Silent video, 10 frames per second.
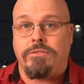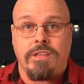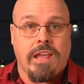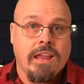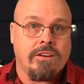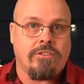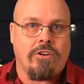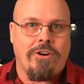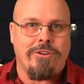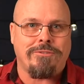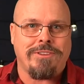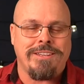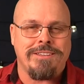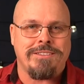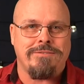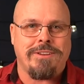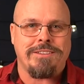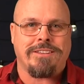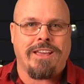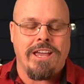the end of his
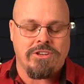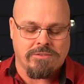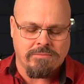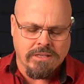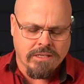investigation.